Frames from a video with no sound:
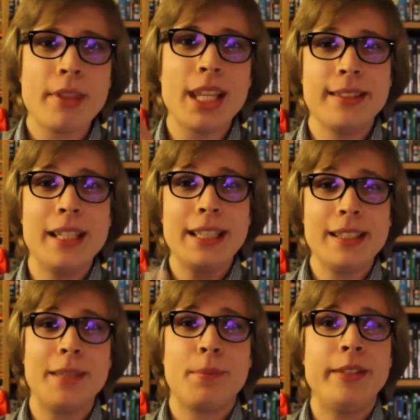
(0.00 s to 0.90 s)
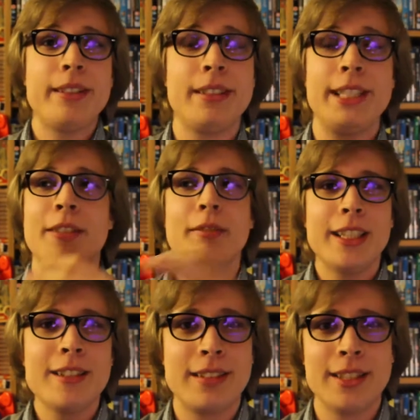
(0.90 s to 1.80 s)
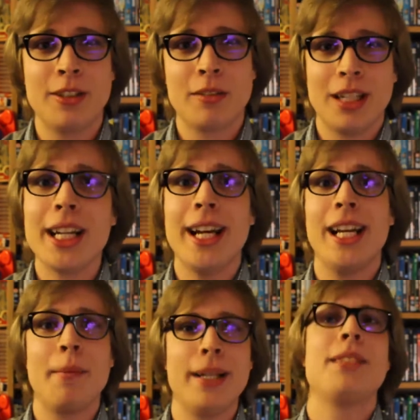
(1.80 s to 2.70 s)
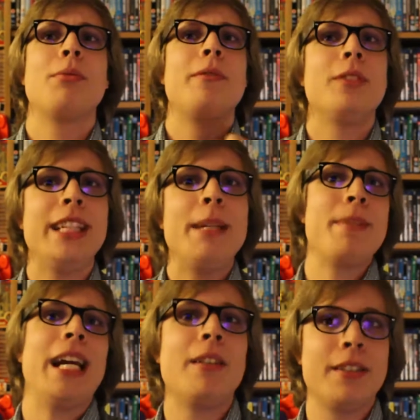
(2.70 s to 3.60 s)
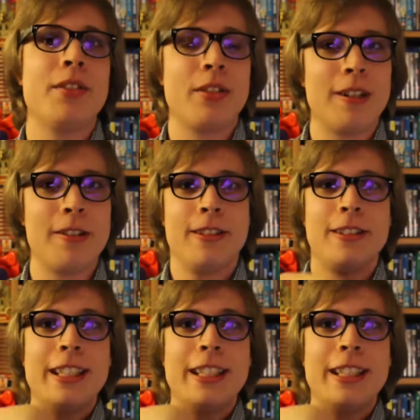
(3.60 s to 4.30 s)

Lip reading: As I said previously, you don't really go into Tetsuya Araki animes with deep narrative structure.